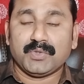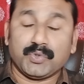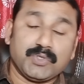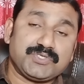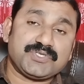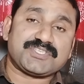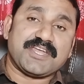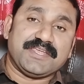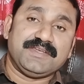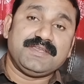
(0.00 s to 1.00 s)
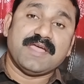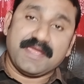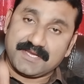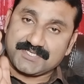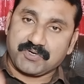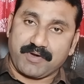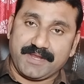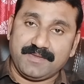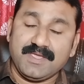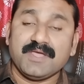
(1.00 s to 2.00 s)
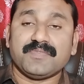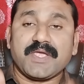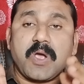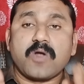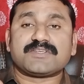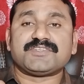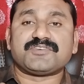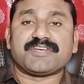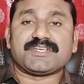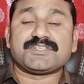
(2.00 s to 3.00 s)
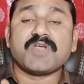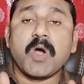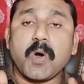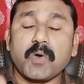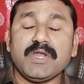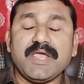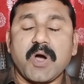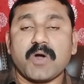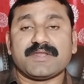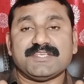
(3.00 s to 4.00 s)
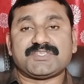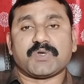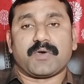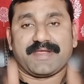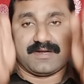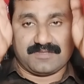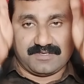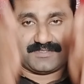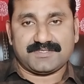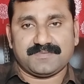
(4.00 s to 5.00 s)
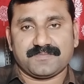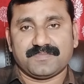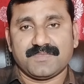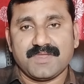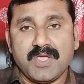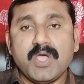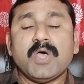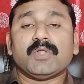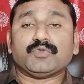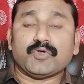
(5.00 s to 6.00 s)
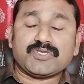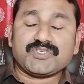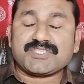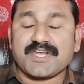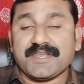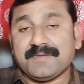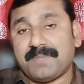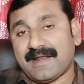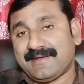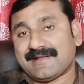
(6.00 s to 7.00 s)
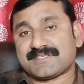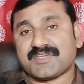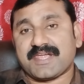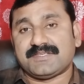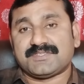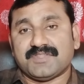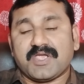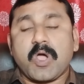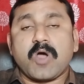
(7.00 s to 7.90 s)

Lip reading: Those who studied history, they concentrated only on historical things. Those who studied political science, they